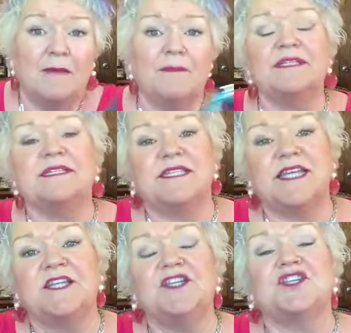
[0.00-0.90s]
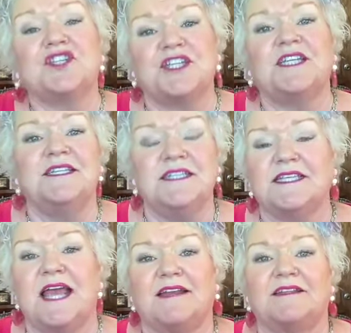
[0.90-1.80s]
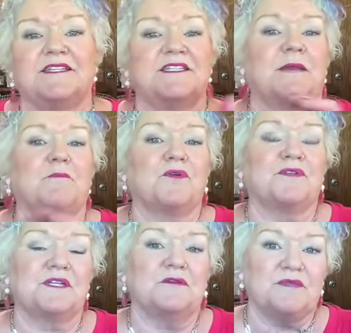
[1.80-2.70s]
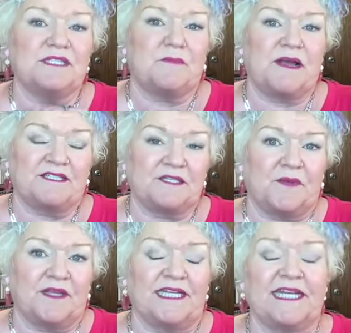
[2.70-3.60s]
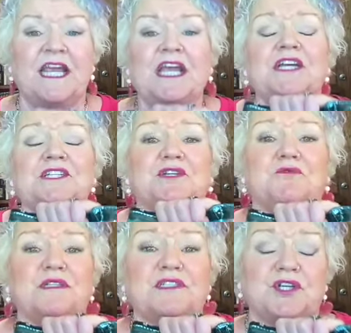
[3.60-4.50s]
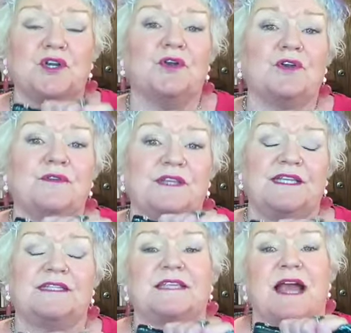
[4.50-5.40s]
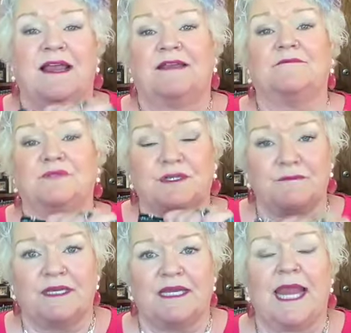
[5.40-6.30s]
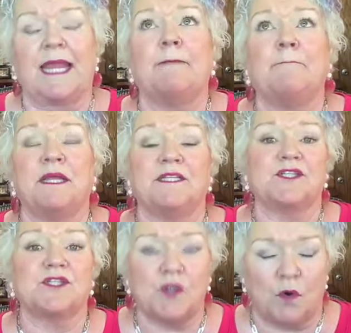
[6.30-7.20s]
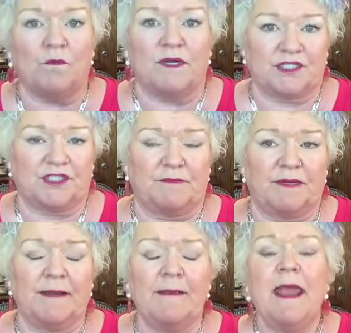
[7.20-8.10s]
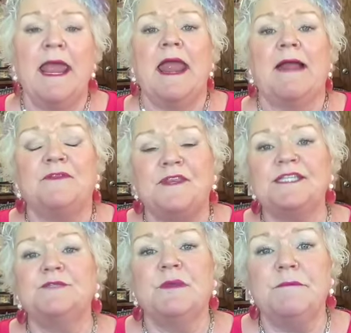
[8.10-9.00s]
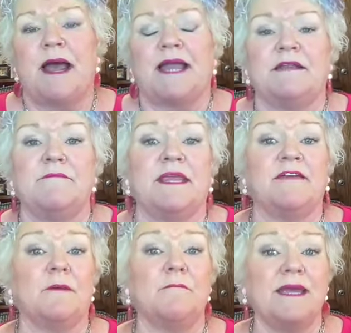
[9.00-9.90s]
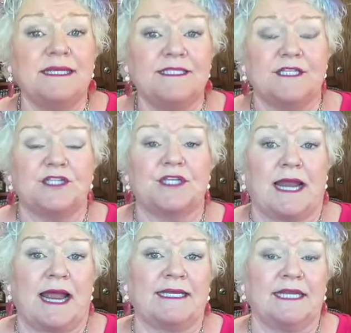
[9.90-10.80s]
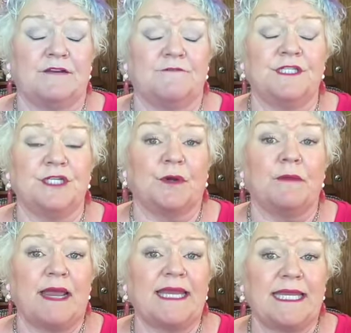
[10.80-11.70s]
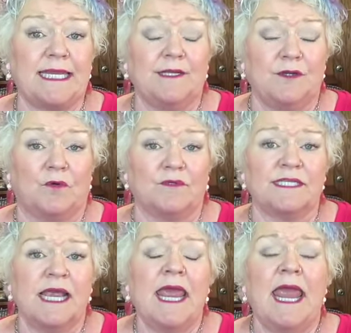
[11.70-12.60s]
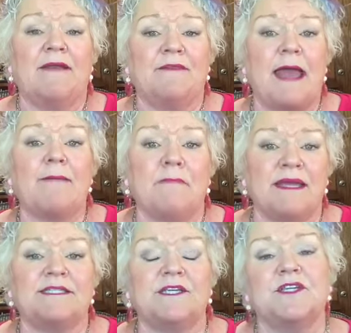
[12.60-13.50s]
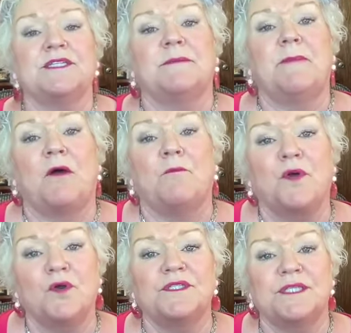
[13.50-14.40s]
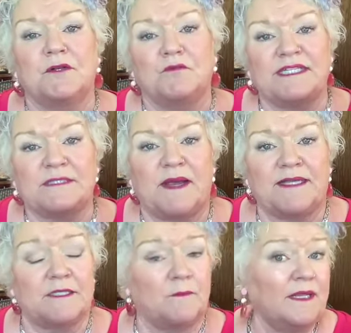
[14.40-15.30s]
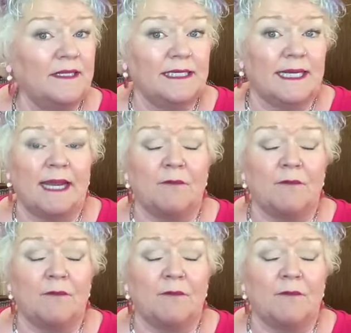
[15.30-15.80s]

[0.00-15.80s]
But instead, she decided to take personal responsibility to return this item to me. And it meant so much to me. And this reminded me of a message that I give during my keynotes. And that message is about personal responsibility.